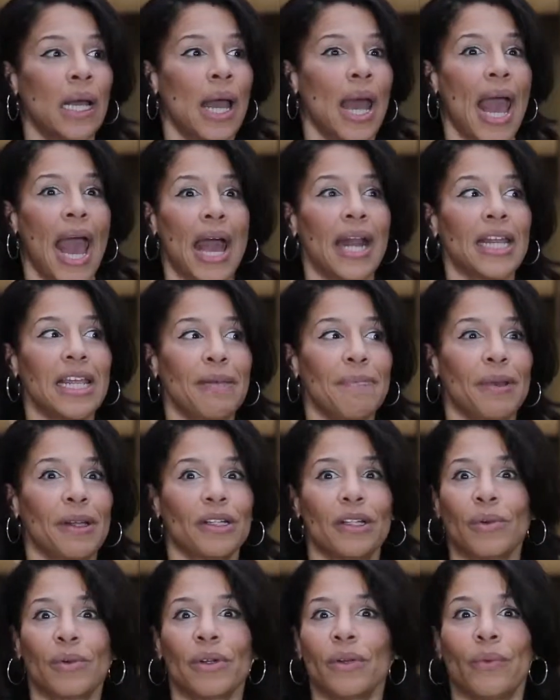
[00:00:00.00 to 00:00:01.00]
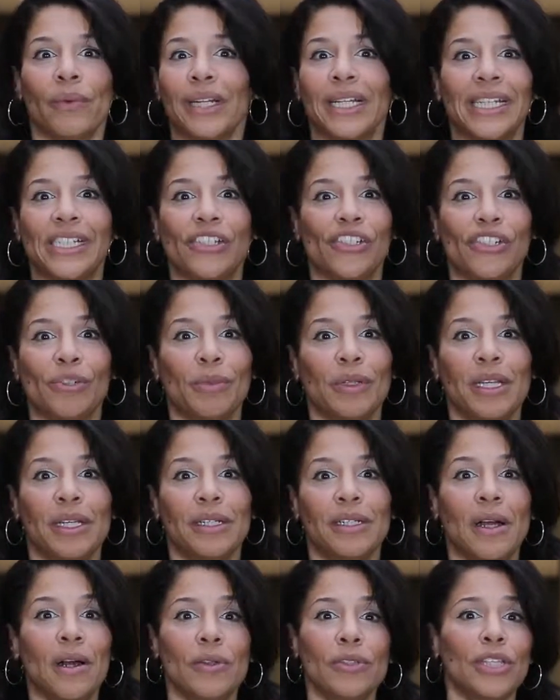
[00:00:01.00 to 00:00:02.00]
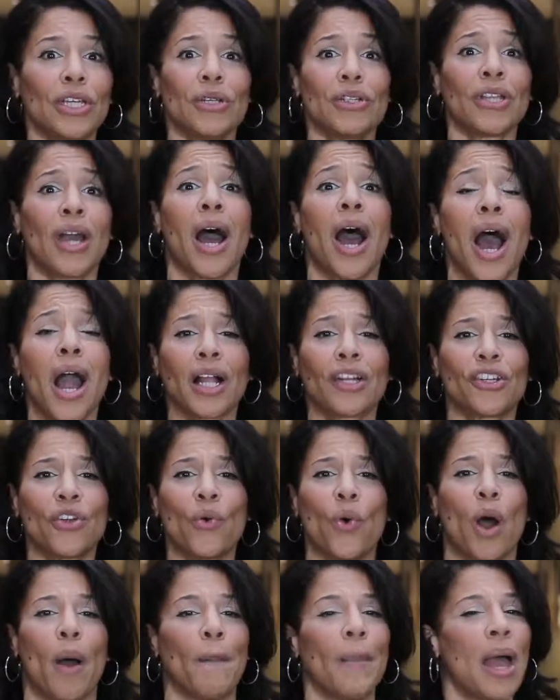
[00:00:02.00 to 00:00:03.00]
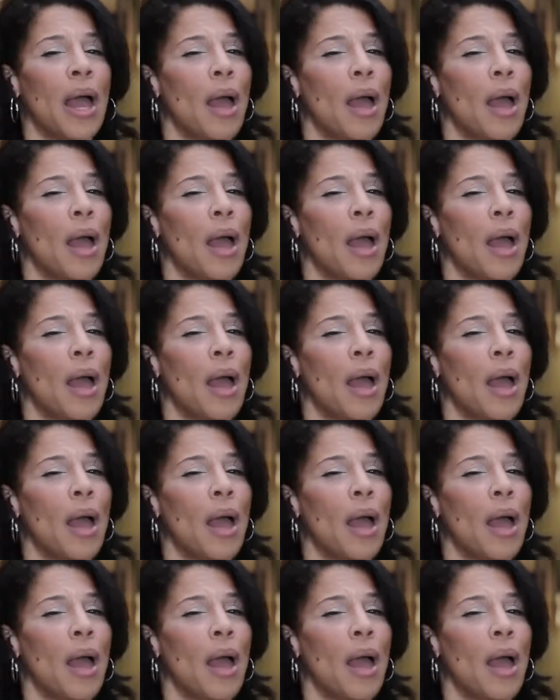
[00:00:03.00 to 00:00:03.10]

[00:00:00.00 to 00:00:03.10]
How do you build a relationship with an adult? You talk to them.